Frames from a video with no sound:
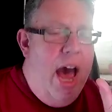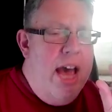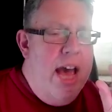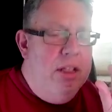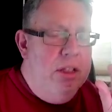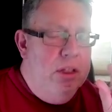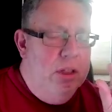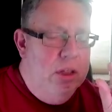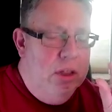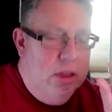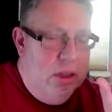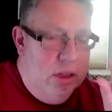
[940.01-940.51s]

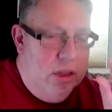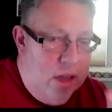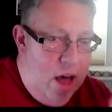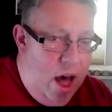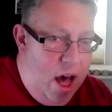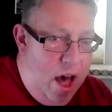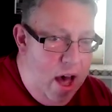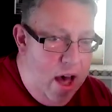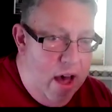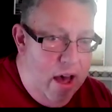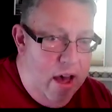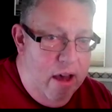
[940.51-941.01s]
I
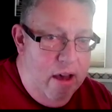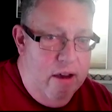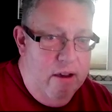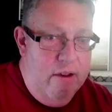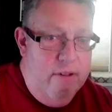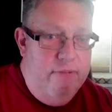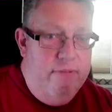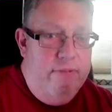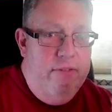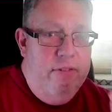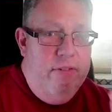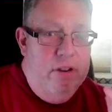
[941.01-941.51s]

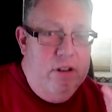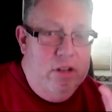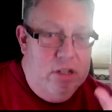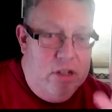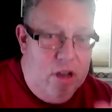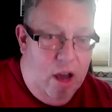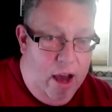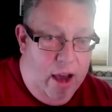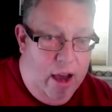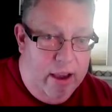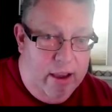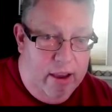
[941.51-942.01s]
love
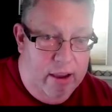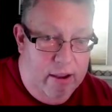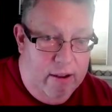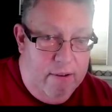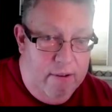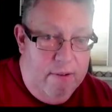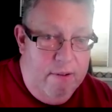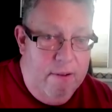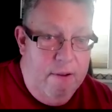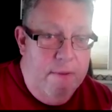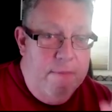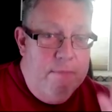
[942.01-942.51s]

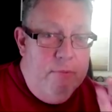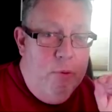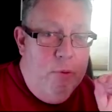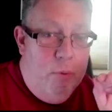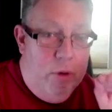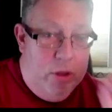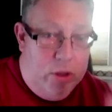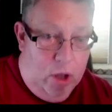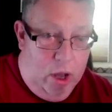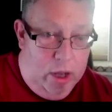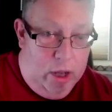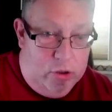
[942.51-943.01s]
talking
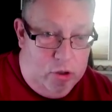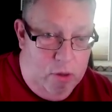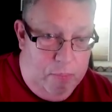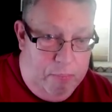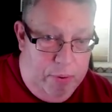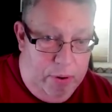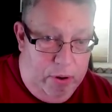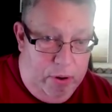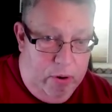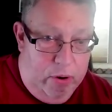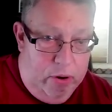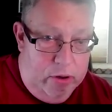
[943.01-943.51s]
with
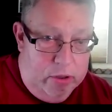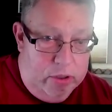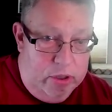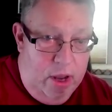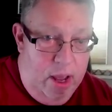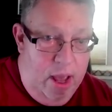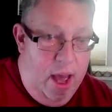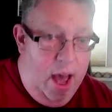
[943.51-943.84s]
entrepreneurs.